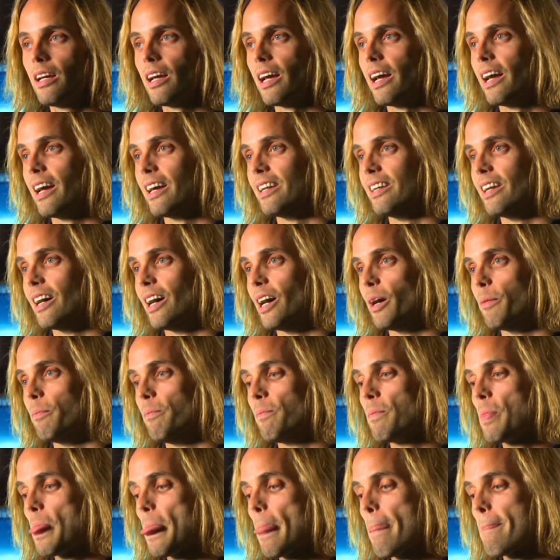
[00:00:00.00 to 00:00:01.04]

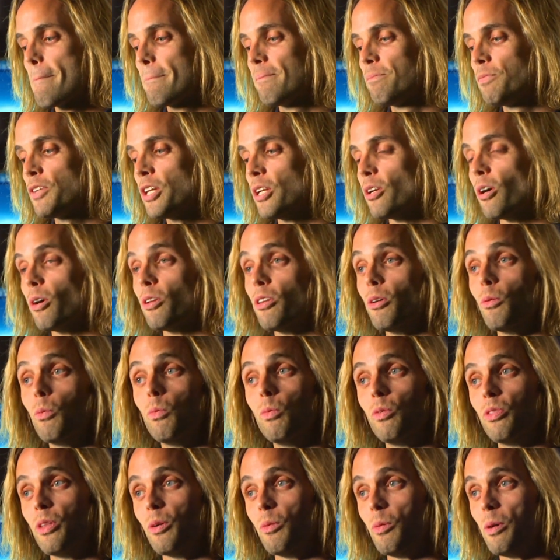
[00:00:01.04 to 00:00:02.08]
And you know,
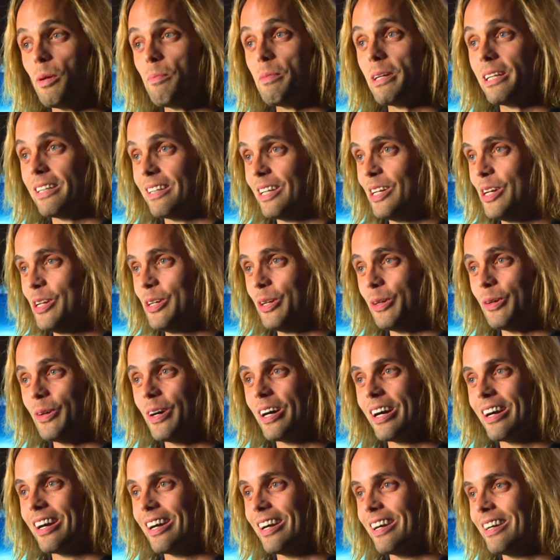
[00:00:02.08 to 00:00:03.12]
the women who
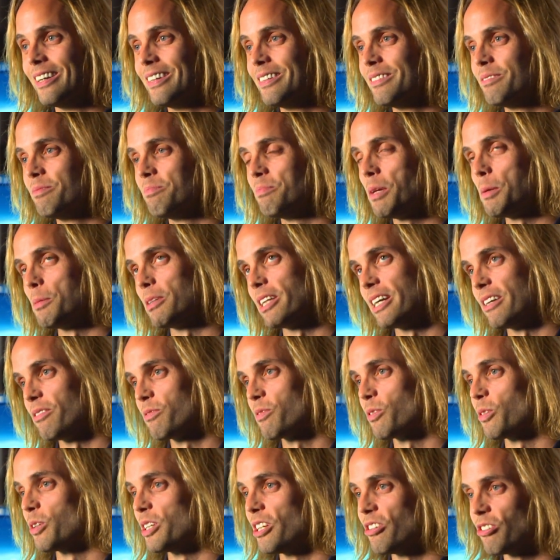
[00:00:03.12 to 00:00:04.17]
are maybe
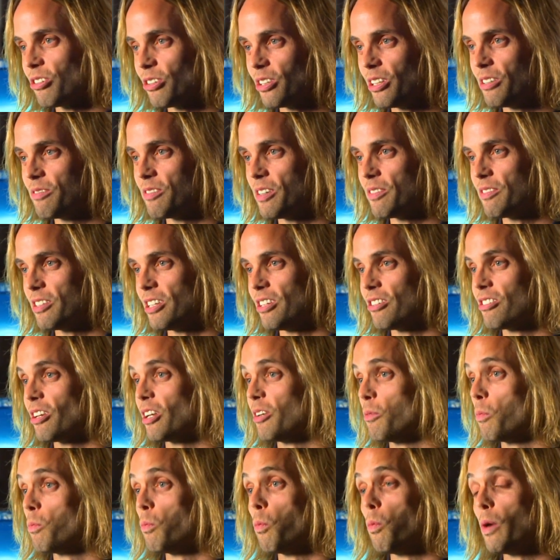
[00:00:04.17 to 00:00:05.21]
late 40s, early 50s
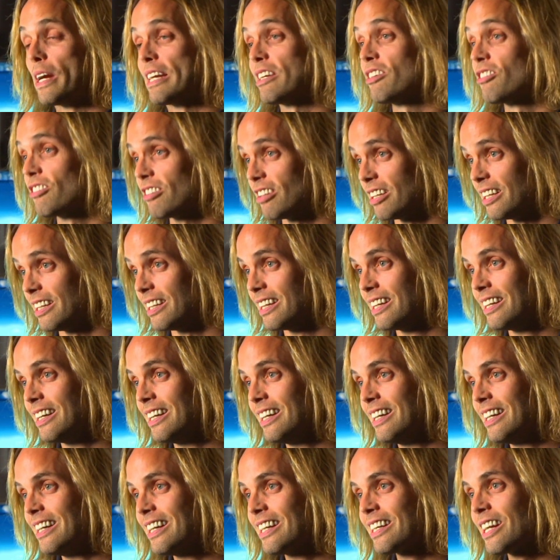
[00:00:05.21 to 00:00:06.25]
and wasted
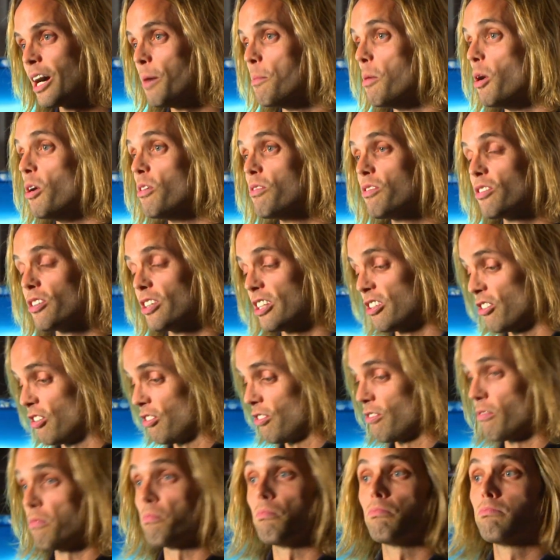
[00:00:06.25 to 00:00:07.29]
come over and
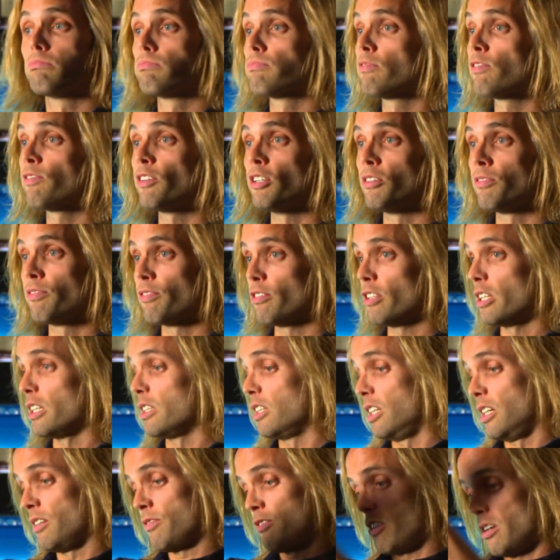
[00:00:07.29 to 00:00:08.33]
just feel free,
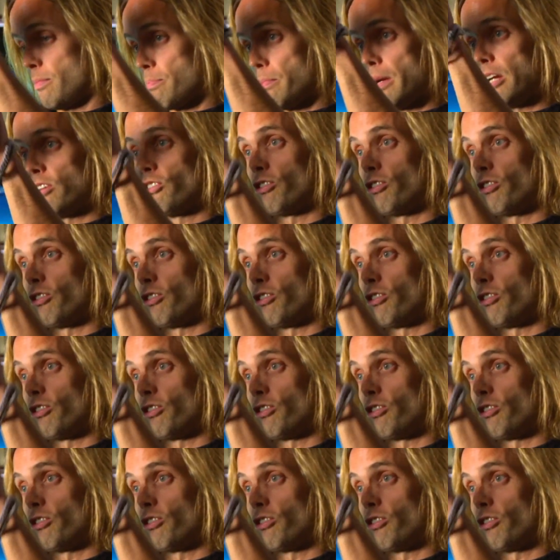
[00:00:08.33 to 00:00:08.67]
lift up my